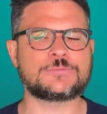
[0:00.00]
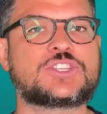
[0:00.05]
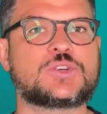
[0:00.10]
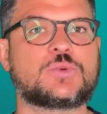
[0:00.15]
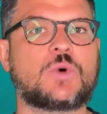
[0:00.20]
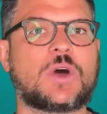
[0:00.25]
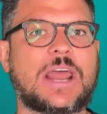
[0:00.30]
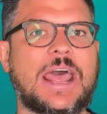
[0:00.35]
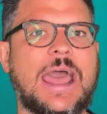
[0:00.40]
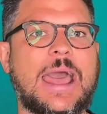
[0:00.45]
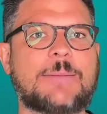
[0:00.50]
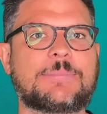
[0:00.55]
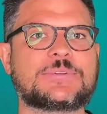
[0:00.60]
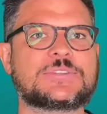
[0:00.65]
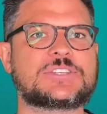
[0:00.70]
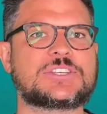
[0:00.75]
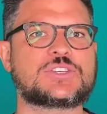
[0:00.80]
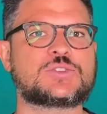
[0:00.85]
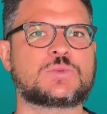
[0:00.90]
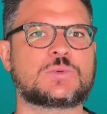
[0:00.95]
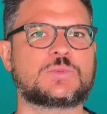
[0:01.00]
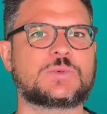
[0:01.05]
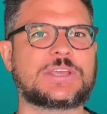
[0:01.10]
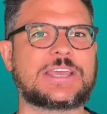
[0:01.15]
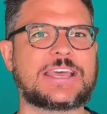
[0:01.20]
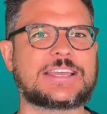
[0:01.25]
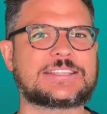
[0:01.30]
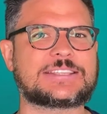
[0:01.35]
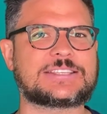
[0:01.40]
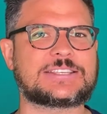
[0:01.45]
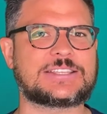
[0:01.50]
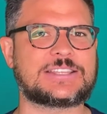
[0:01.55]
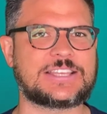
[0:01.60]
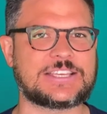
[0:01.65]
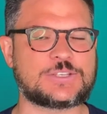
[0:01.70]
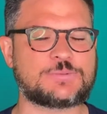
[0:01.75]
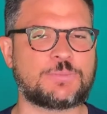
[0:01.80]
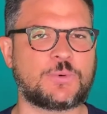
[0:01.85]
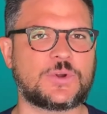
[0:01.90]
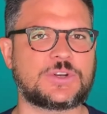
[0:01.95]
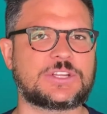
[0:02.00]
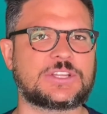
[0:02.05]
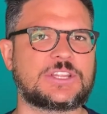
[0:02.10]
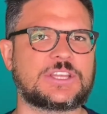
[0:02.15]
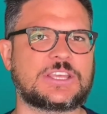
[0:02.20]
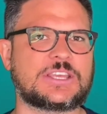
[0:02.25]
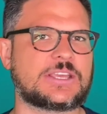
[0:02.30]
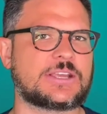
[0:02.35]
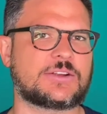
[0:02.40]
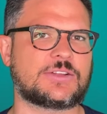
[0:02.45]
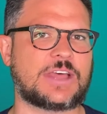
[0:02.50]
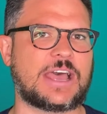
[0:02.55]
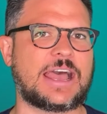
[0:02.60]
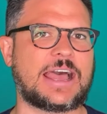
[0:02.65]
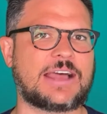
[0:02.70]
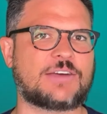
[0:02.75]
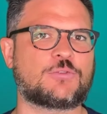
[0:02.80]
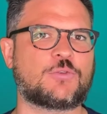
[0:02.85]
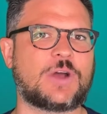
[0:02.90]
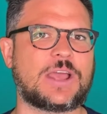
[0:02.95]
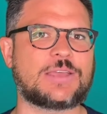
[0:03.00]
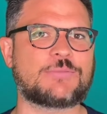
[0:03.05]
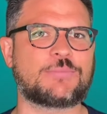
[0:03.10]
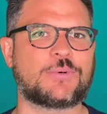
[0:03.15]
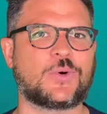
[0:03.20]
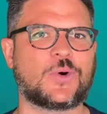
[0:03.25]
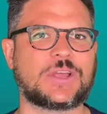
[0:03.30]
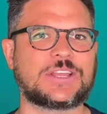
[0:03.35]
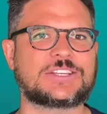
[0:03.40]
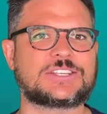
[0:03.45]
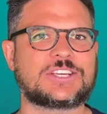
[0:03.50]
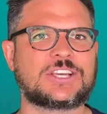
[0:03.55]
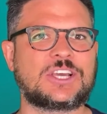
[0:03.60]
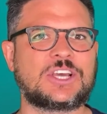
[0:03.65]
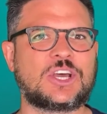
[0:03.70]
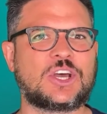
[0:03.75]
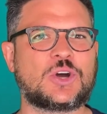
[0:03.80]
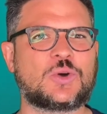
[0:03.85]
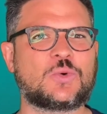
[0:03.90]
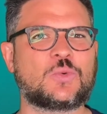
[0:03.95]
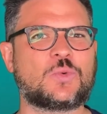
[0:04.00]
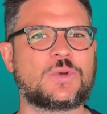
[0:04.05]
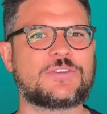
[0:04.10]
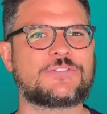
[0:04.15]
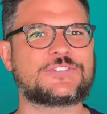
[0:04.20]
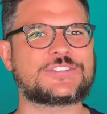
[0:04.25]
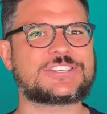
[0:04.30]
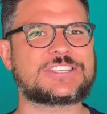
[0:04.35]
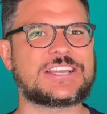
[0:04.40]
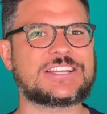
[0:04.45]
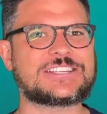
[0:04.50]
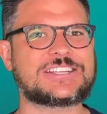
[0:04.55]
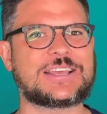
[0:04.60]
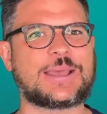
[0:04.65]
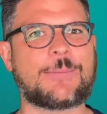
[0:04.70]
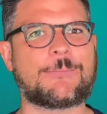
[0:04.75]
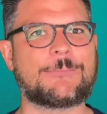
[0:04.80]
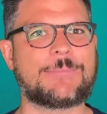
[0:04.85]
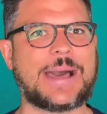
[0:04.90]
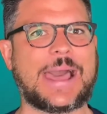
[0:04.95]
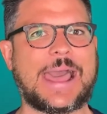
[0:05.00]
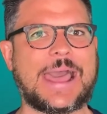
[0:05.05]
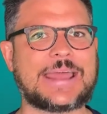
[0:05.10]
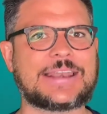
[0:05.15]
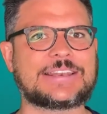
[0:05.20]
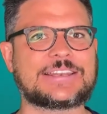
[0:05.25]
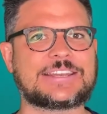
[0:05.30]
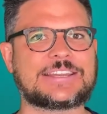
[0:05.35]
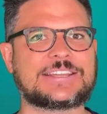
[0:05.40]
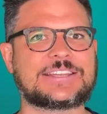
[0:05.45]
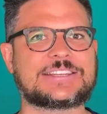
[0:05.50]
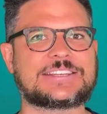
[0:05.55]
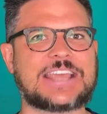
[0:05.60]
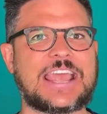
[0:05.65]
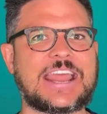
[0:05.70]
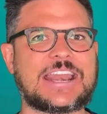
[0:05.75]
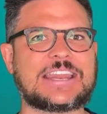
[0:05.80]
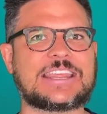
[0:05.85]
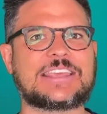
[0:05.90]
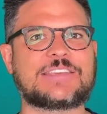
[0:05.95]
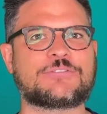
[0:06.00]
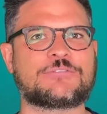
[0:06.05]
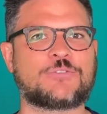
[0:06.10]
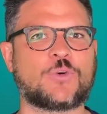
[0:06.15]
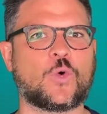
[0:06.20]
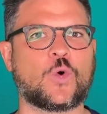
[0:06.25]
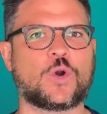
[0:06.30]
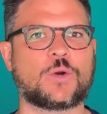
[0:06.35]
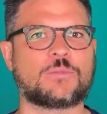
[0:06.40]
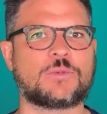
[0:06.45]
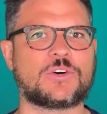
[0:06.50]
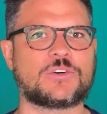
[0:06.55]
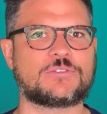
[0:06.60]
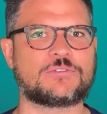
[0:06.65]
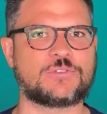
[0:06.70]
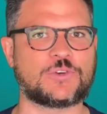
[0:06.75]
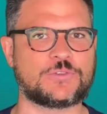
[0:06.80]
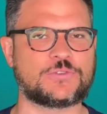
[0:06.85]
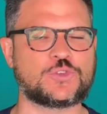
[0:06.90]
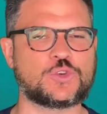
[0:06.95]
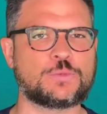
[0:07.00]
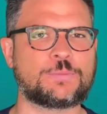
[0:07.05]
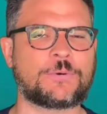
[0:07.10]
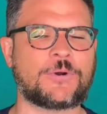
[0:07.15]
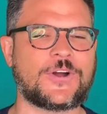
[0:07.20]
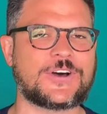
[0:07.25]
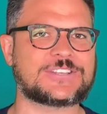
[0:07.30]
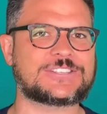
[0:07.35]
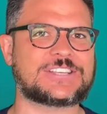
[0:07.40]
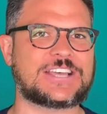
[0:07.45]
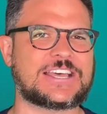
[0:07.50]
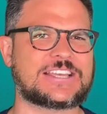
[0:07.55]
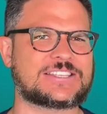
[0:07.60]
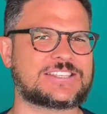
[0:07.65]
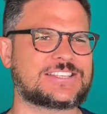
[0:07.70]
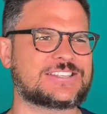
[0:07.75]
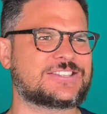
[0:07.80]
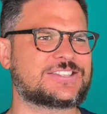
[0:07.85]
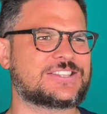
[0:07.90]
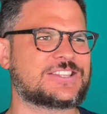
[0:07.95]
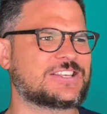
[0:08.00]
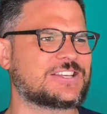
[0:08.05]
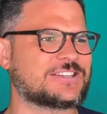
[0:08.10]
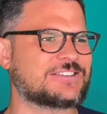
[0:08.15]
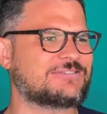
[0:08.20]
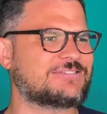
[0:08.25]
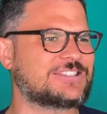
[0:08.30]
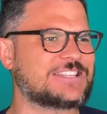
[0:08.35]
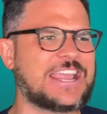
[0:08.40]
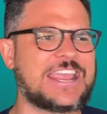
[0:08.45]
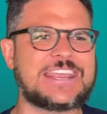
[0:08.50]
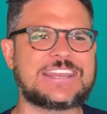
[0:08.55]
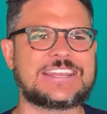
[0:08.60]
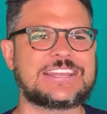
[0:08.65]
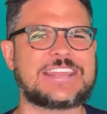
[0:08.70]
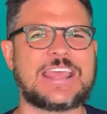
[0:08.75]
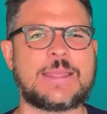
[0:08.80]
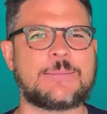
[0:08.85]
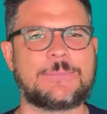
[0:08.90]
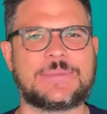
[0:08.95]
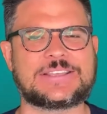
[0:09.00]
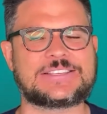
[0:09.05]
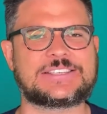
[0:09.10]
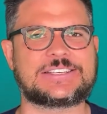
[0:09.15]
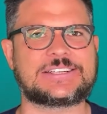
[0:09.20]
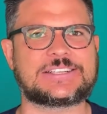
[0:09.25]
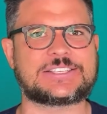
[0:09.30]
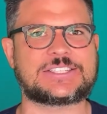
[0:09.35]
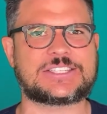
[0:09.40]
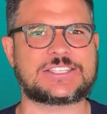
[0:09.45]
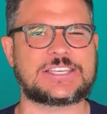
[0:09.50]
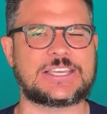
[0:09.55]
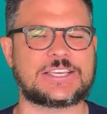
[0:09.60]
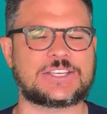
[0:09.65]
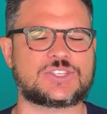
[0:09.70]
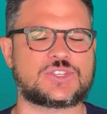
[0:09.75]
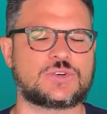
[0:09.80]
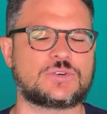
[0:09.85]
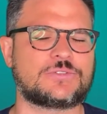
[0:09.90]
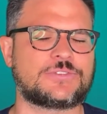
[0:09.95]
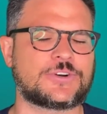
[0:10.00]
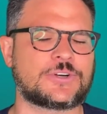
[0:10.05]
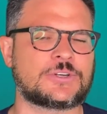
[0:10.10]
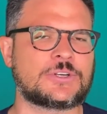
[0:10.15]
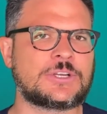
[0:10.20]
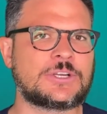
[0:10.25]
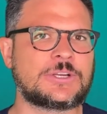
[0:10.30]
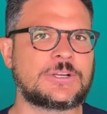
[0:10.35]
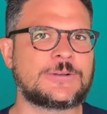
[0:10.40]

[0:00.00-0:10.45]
So what happens is when we get to this point in the year, the halfway point, we've essentially abandoned any form of review process as the day-to-day busyness takes over.